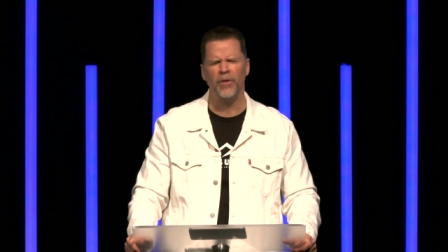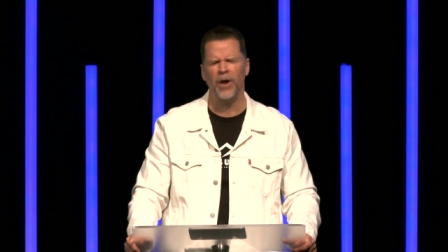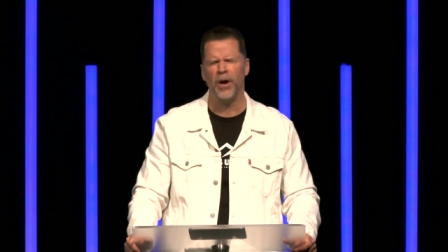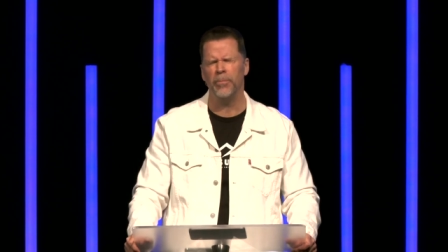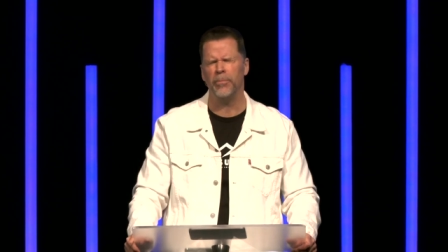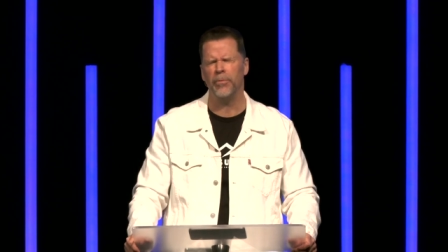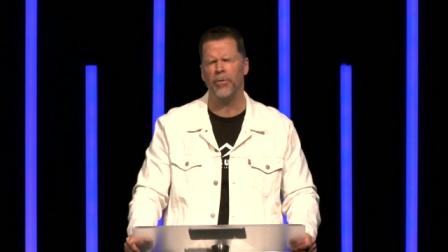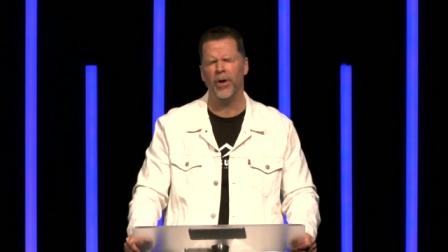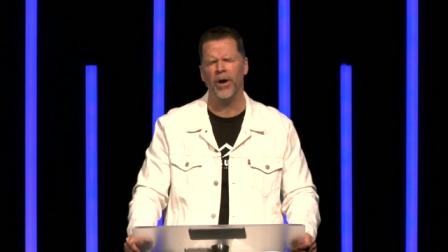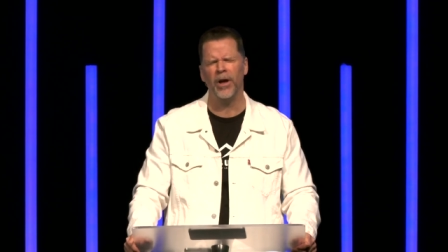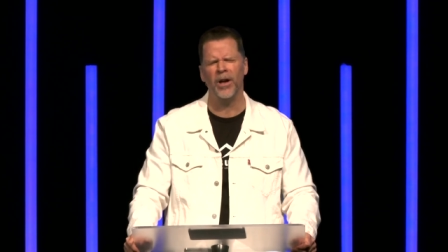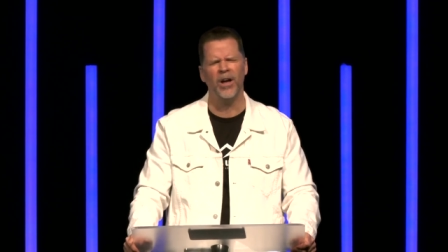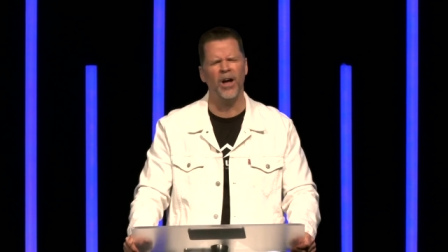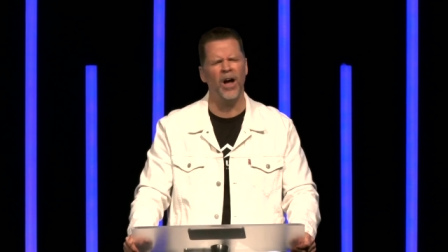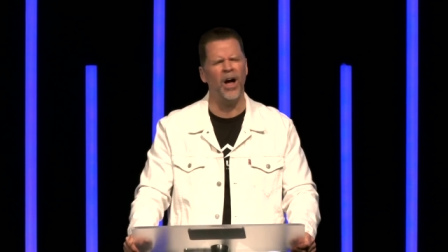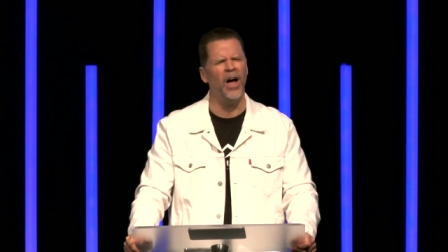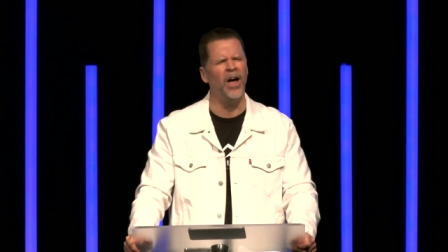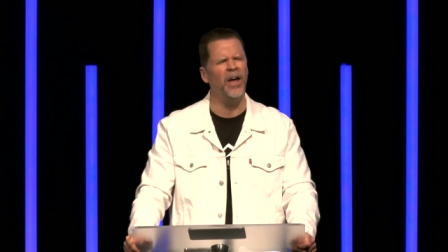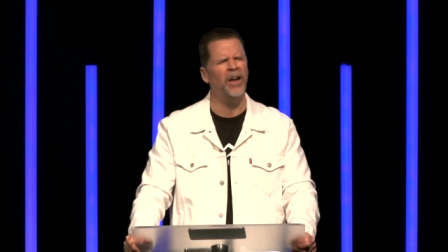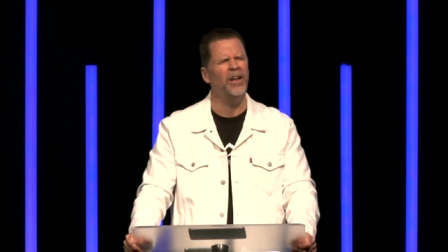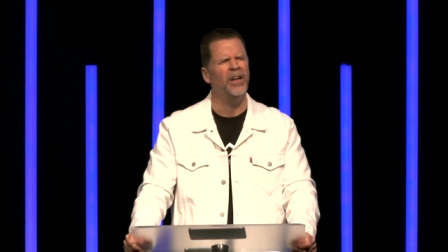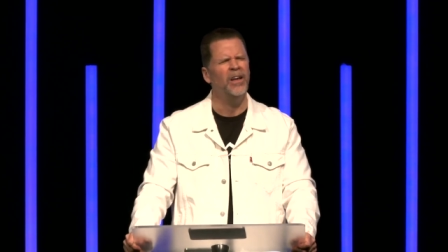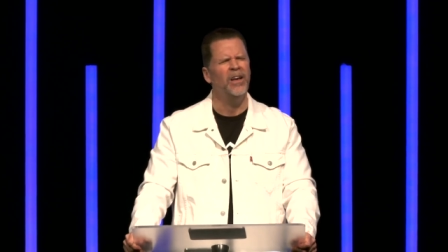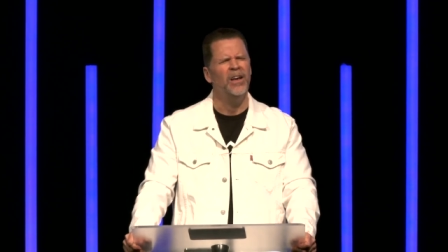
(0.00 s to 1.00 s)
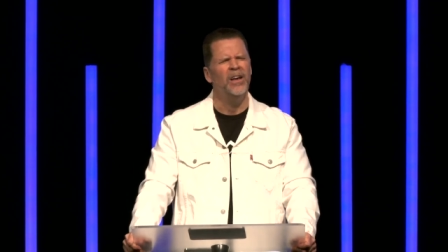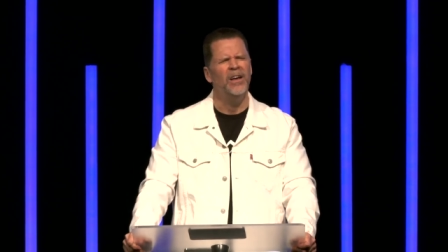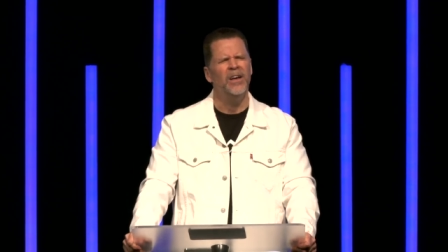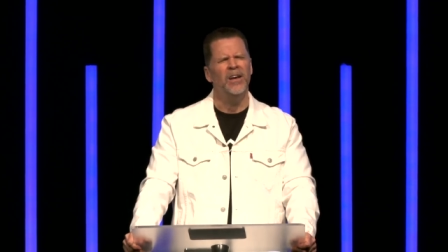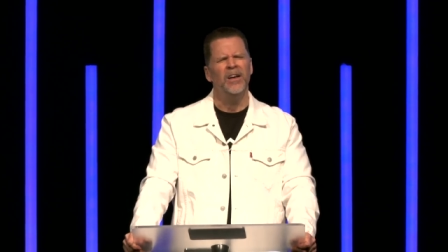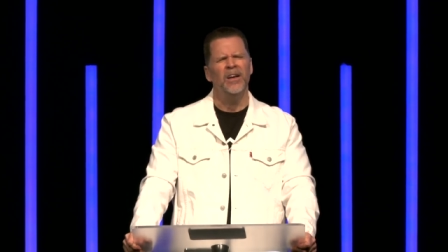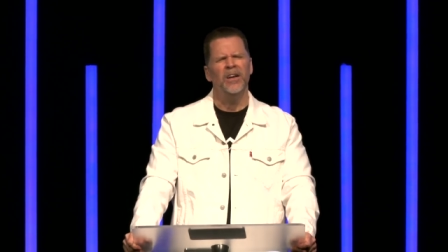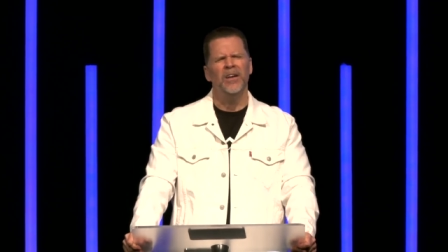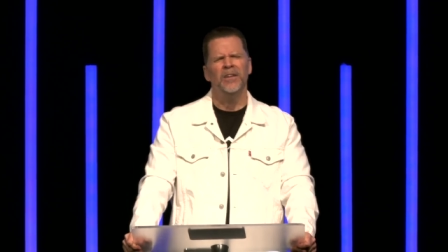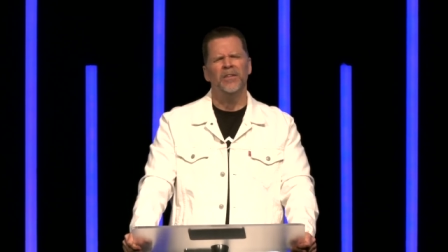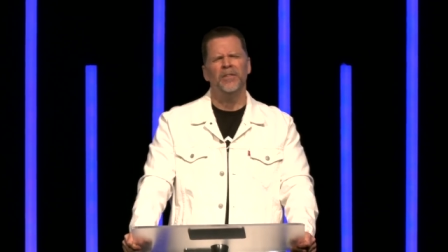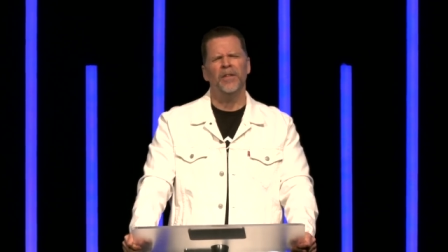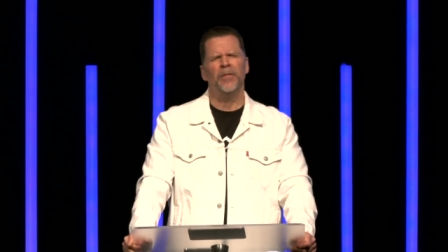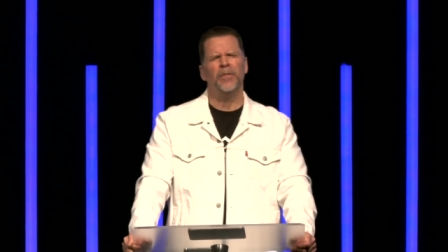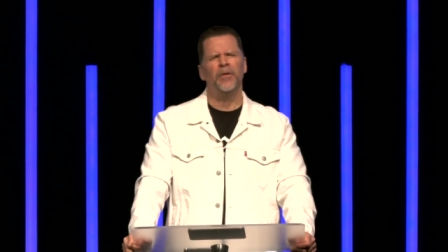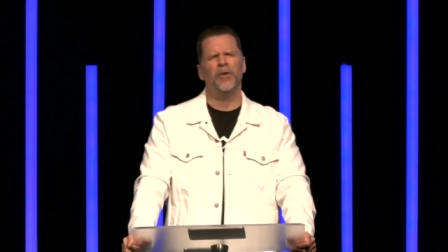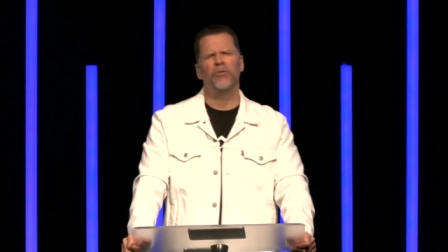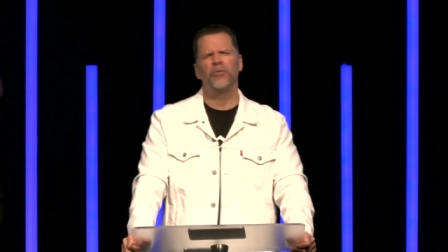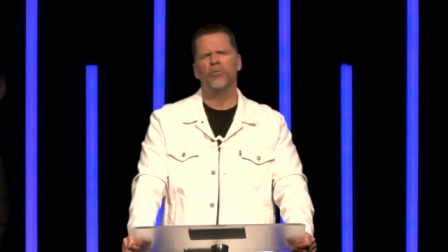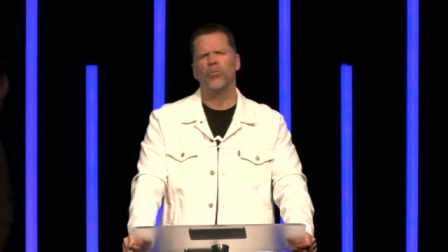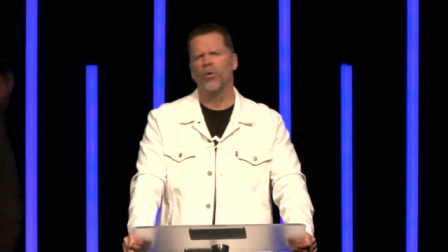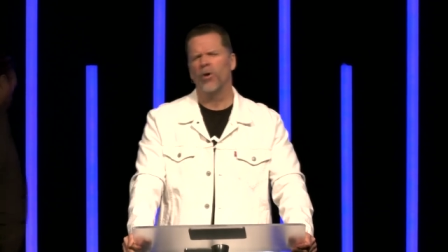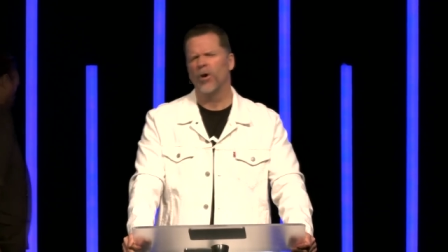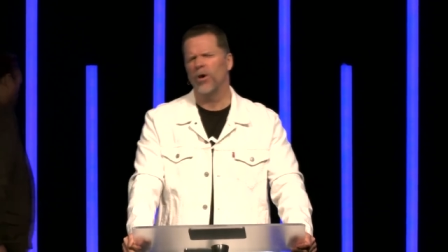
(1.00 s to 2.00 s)
I pray, God, that
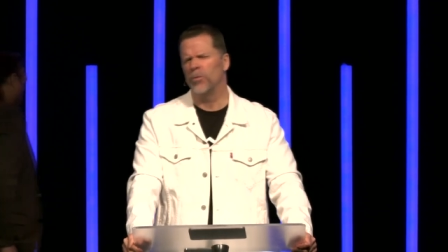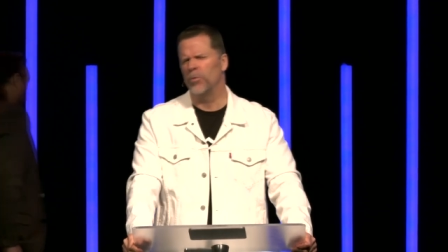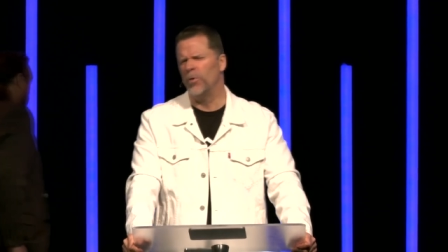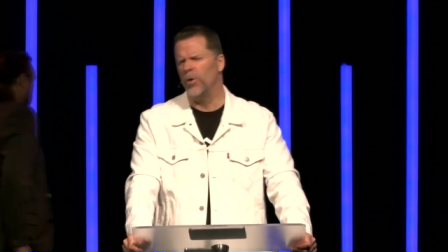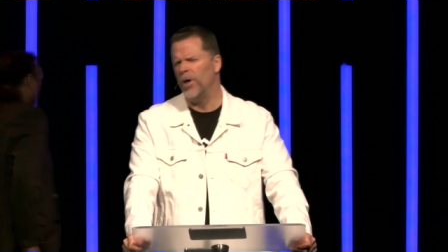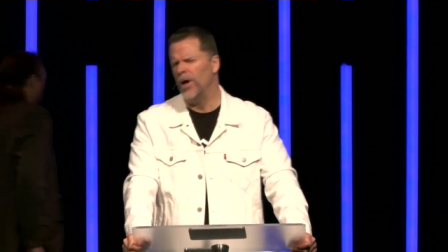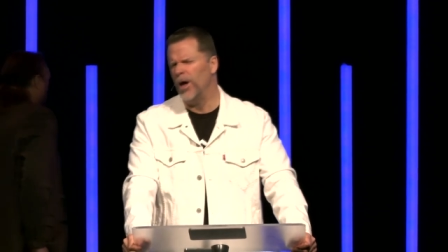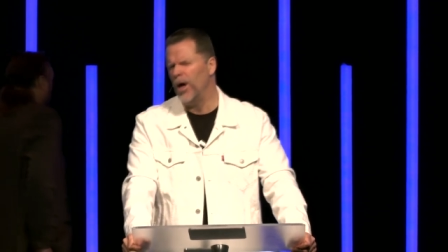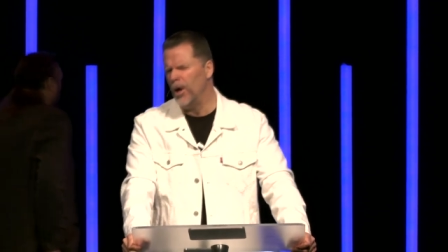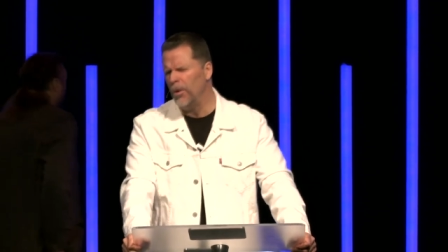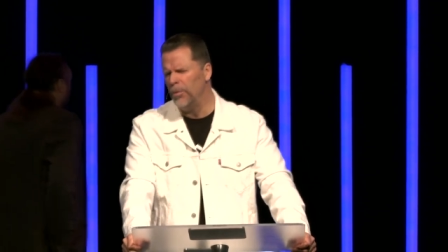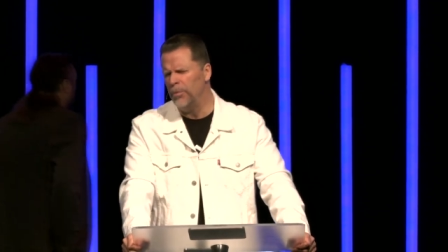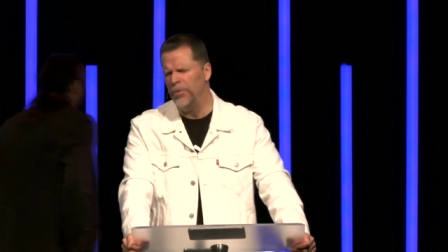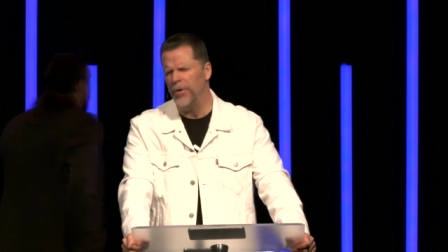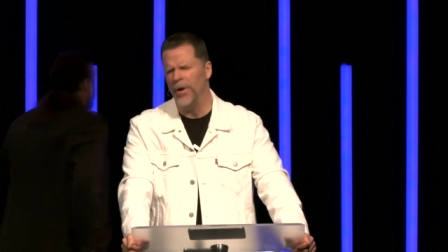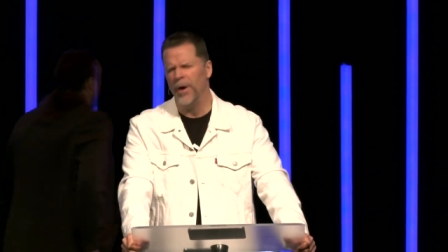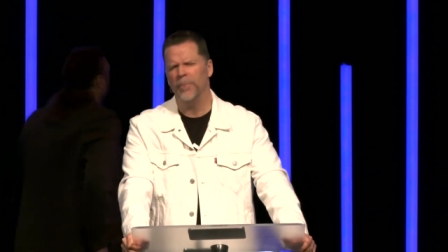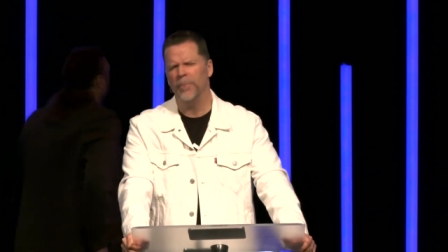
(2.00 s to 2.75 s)
this word will help